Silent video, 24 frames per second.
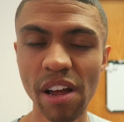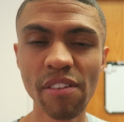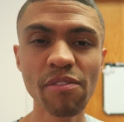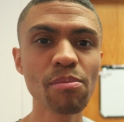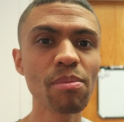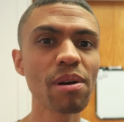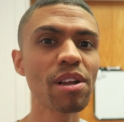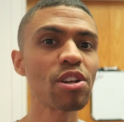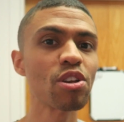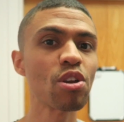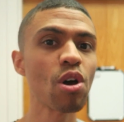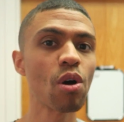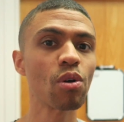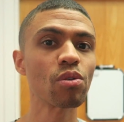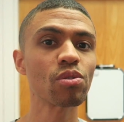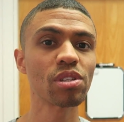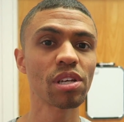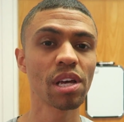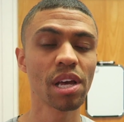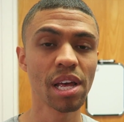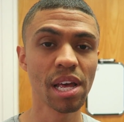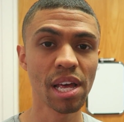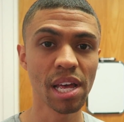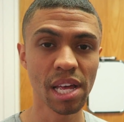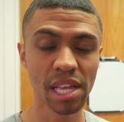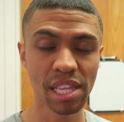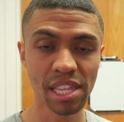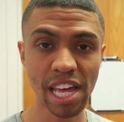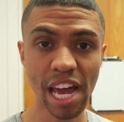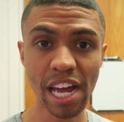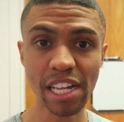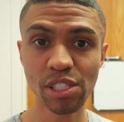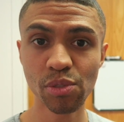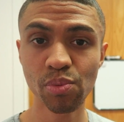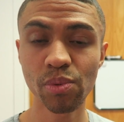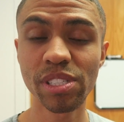Everybody knows
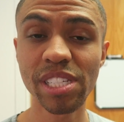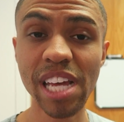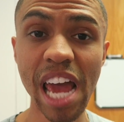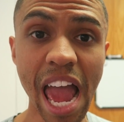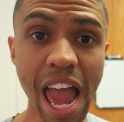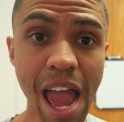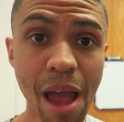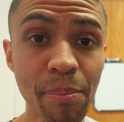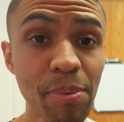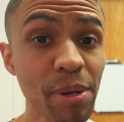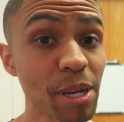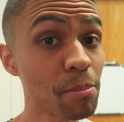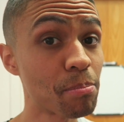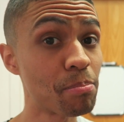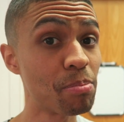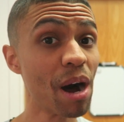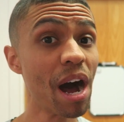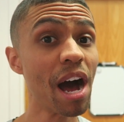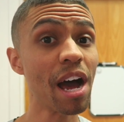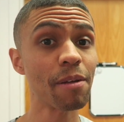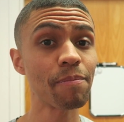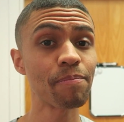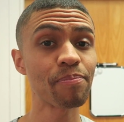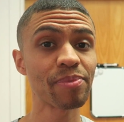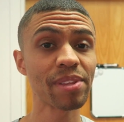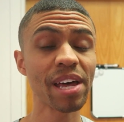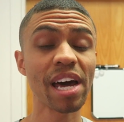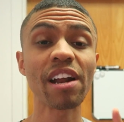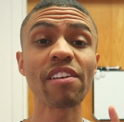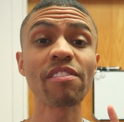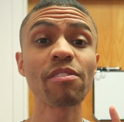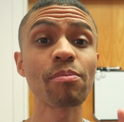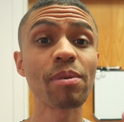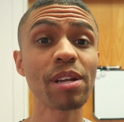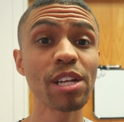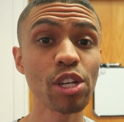that's what's happening, but
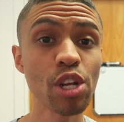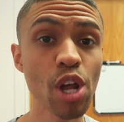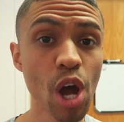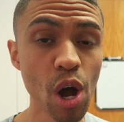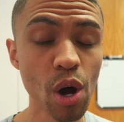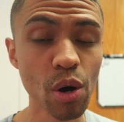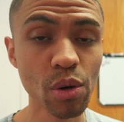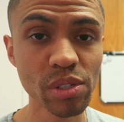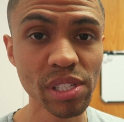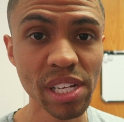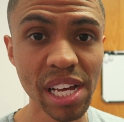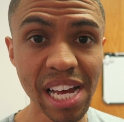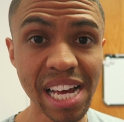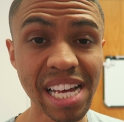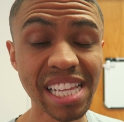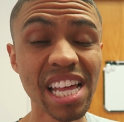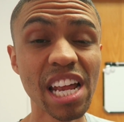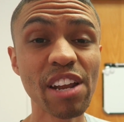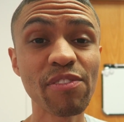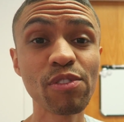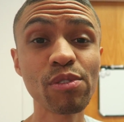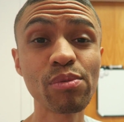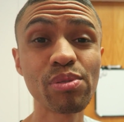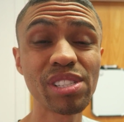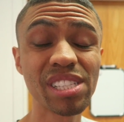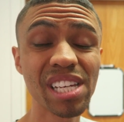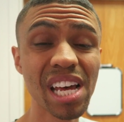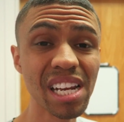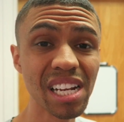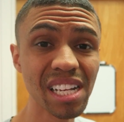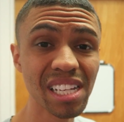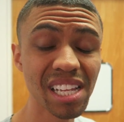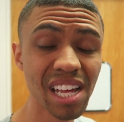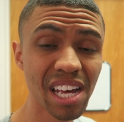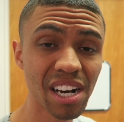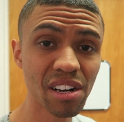not everybody knows that if you
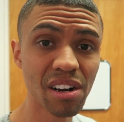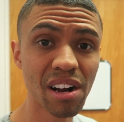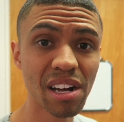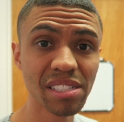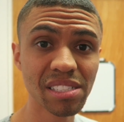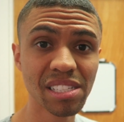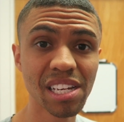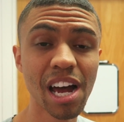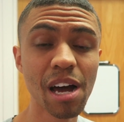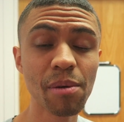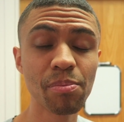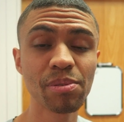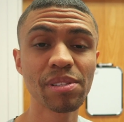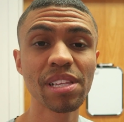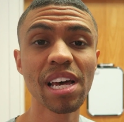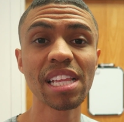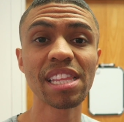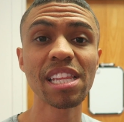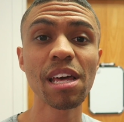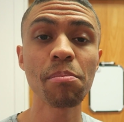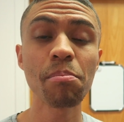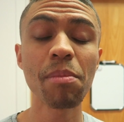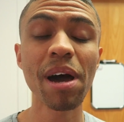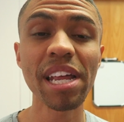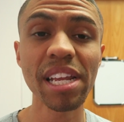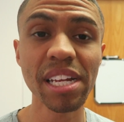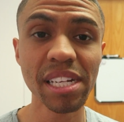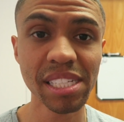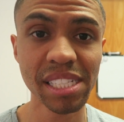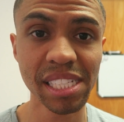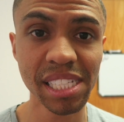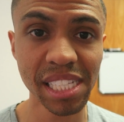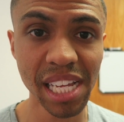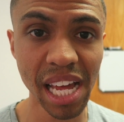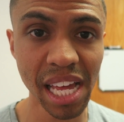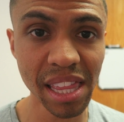send a letter on top of that, they might
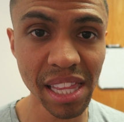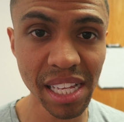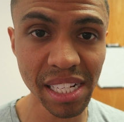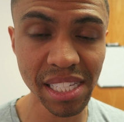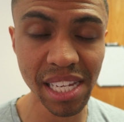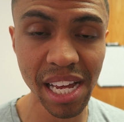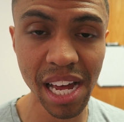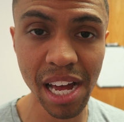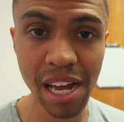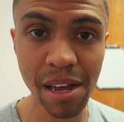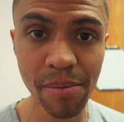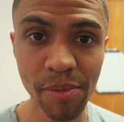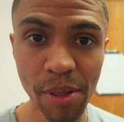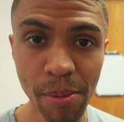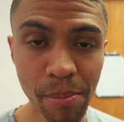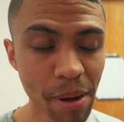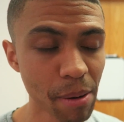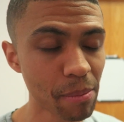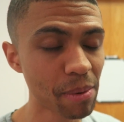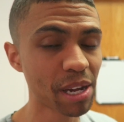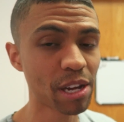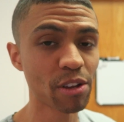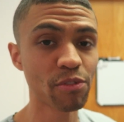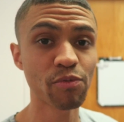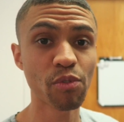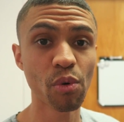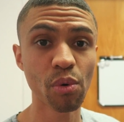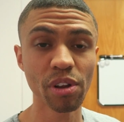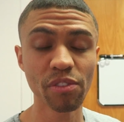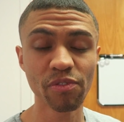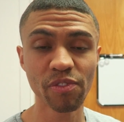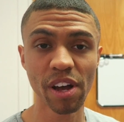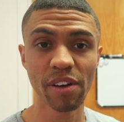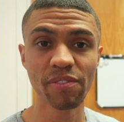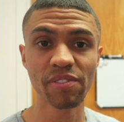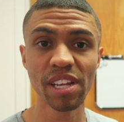extend the time, they might make it
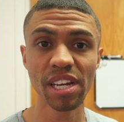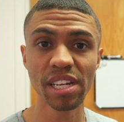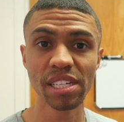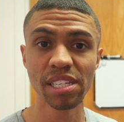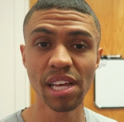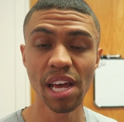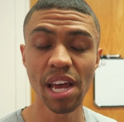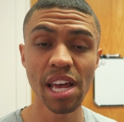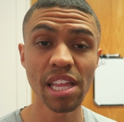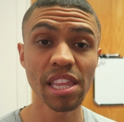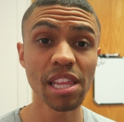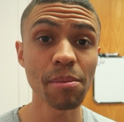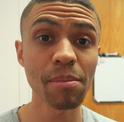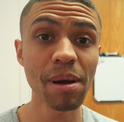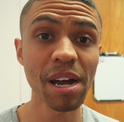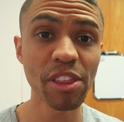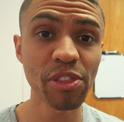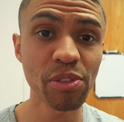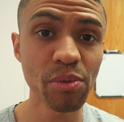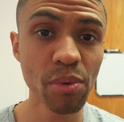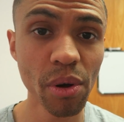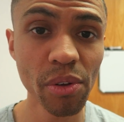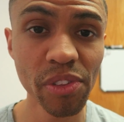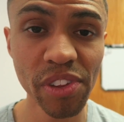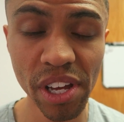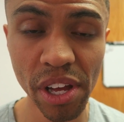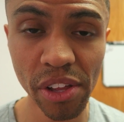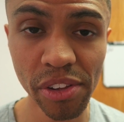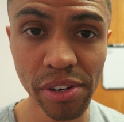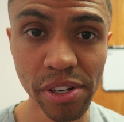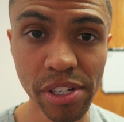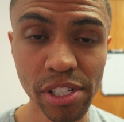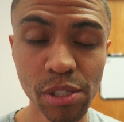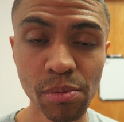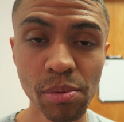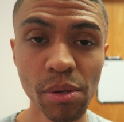45 days, they might throw the
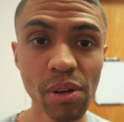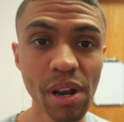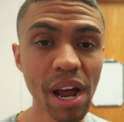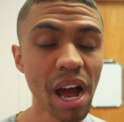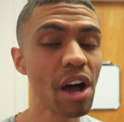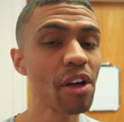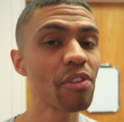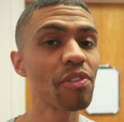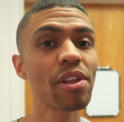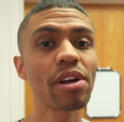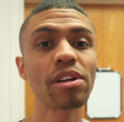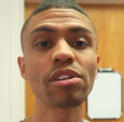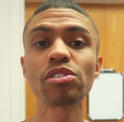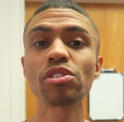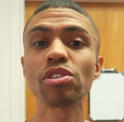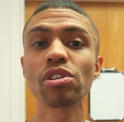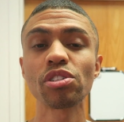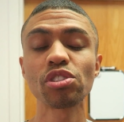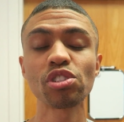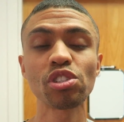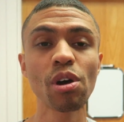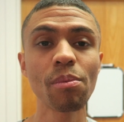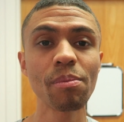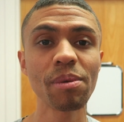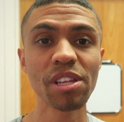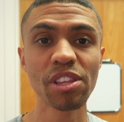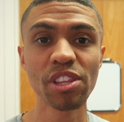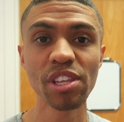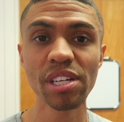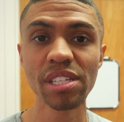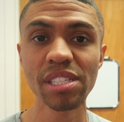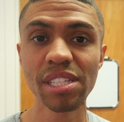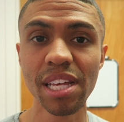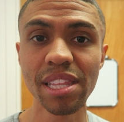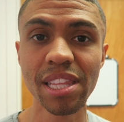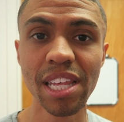other dispute out. There's so many
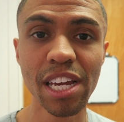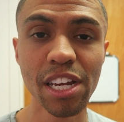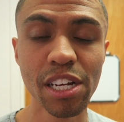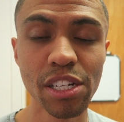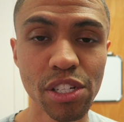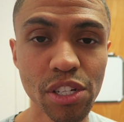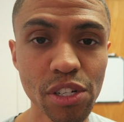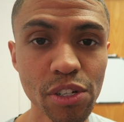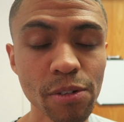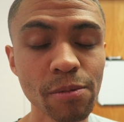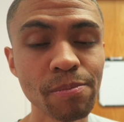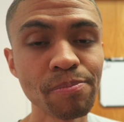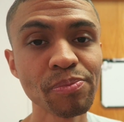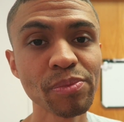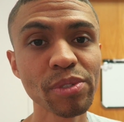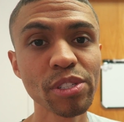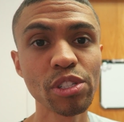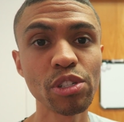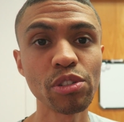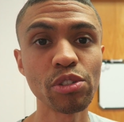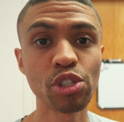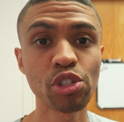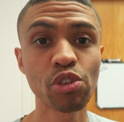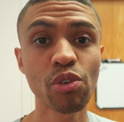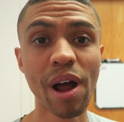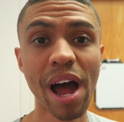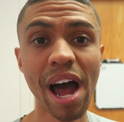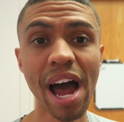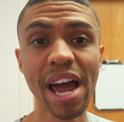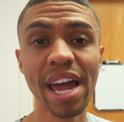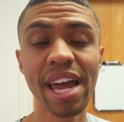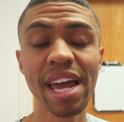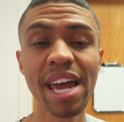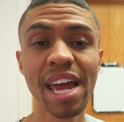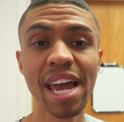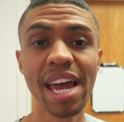things that they could do to
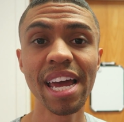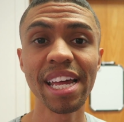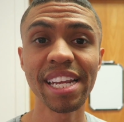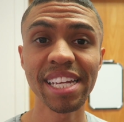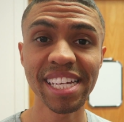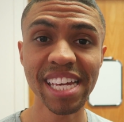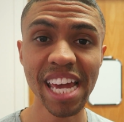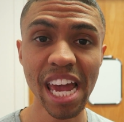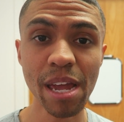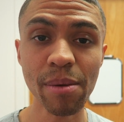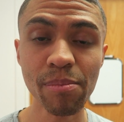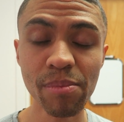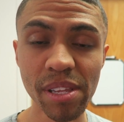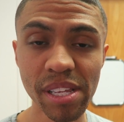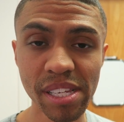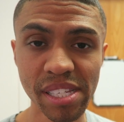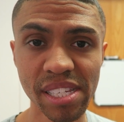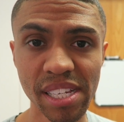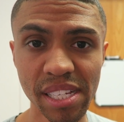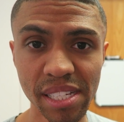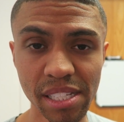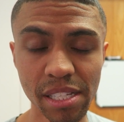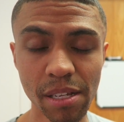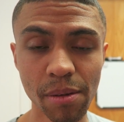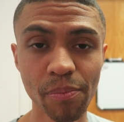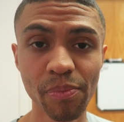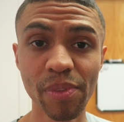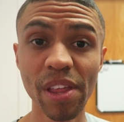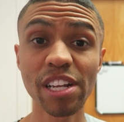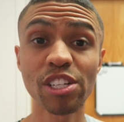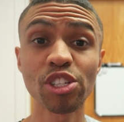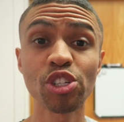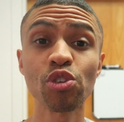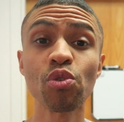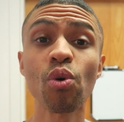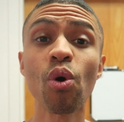try and game the system
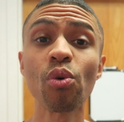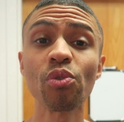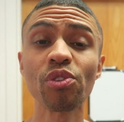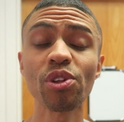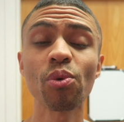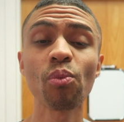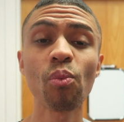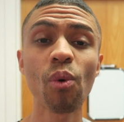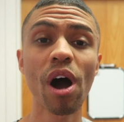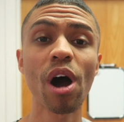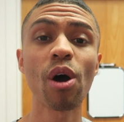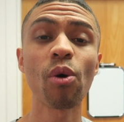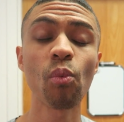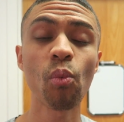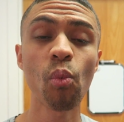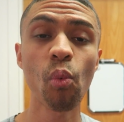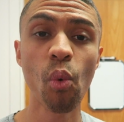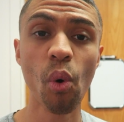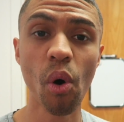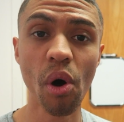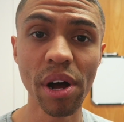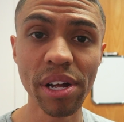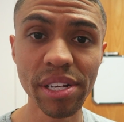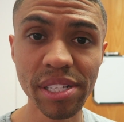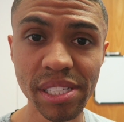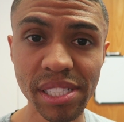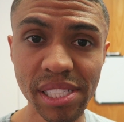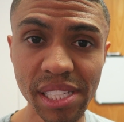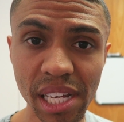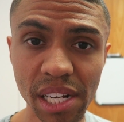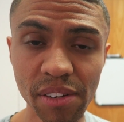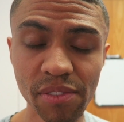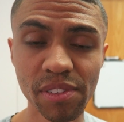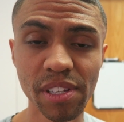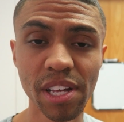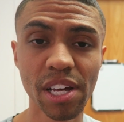that you only want one
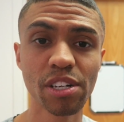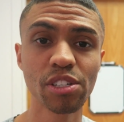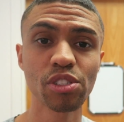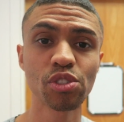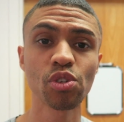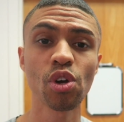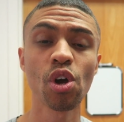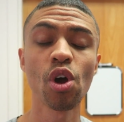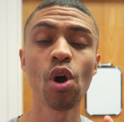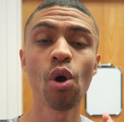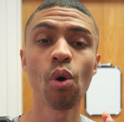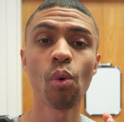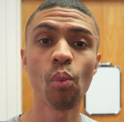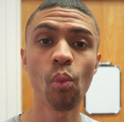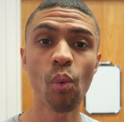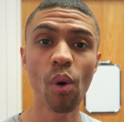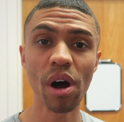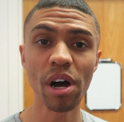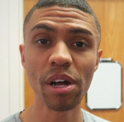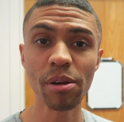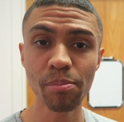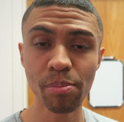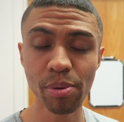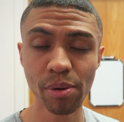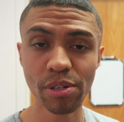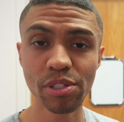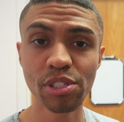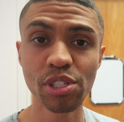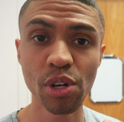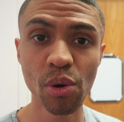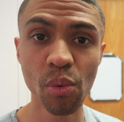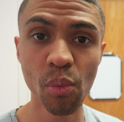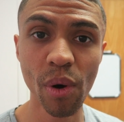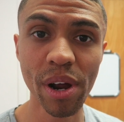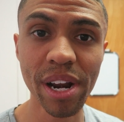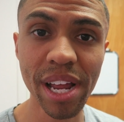set of letters, one
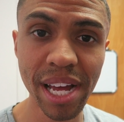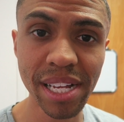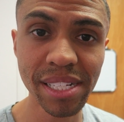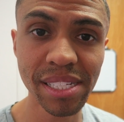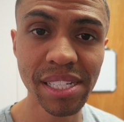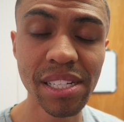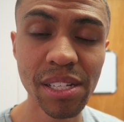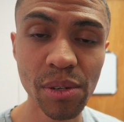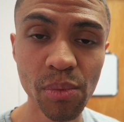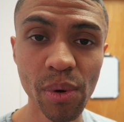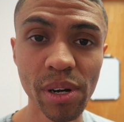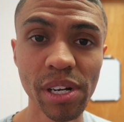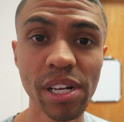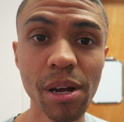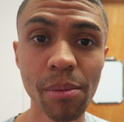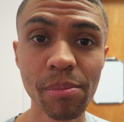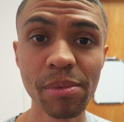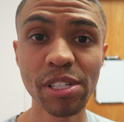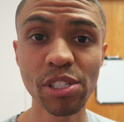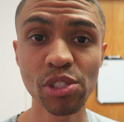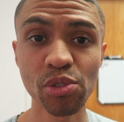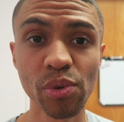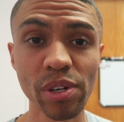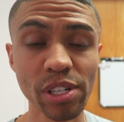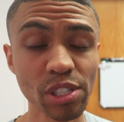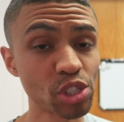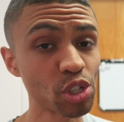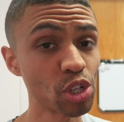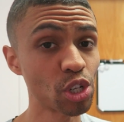person or one entity, one company do it.